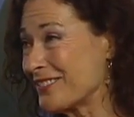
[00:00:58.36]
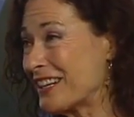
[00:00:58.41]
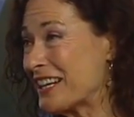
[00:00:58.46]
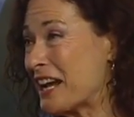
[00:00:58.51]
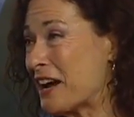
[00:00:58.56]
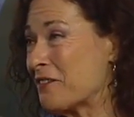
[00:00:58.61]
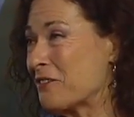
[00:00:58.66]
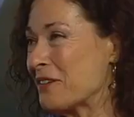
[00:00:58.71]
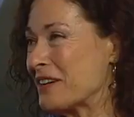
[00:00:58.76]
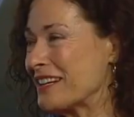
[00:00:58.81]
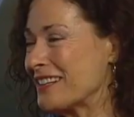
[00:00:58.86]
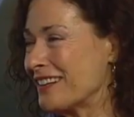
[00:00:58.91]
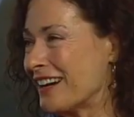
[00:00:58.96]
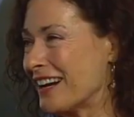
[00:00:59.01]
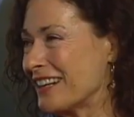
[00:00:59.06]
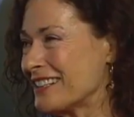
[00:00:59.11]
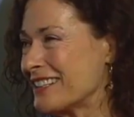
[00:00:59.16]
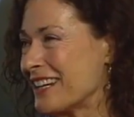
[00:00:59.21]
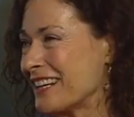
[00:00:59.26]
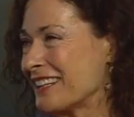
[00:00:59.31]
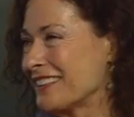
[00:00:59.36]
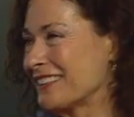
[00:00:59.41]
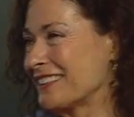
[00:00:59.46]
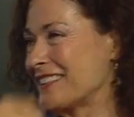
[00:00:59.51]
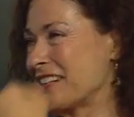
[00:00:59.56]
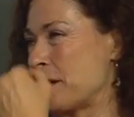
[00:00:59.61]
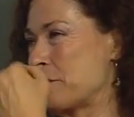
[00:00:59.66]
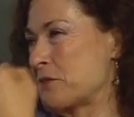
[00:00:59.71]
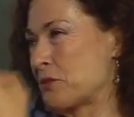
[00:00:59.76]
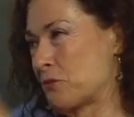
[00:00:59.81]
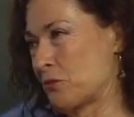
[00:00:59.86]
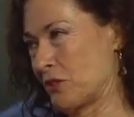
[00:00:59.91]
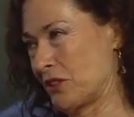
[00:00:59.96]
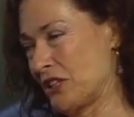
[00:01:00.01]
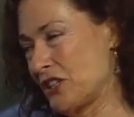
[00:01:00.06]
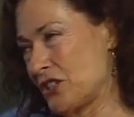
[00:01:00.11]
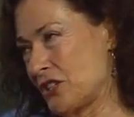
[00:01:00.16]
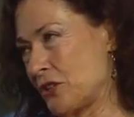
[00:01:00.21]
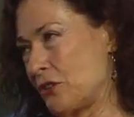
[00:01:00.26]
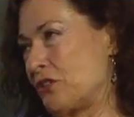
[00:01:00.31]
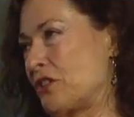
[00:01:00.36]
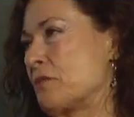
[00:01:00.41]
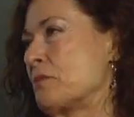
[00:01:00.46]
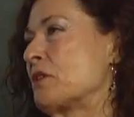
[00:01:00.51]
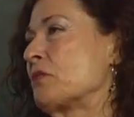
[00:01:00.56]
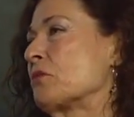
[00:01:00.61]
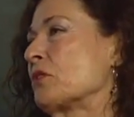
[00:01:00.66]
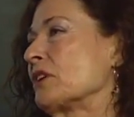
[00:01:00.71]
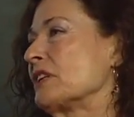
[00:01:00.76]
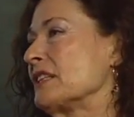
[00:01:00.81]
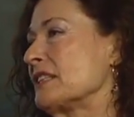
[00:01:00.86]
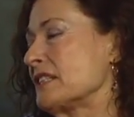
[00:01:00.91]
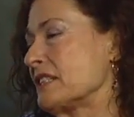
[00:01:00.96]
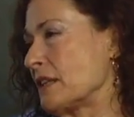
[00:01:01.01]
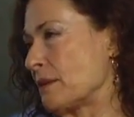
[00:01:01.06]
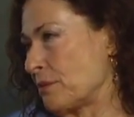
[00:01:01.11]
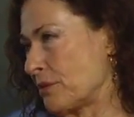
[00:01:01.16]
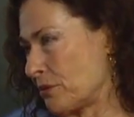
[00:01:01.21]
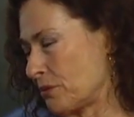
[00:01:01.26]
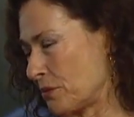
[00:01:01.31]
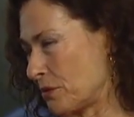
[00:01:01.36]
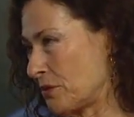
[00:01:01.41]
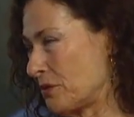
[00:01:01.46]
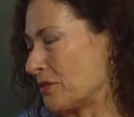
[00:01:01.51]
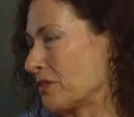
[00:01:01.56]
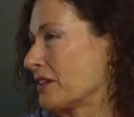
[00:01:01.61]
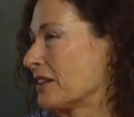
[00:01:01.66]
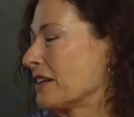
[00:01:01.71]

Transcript: What have we not taken the time to really show them and really step through?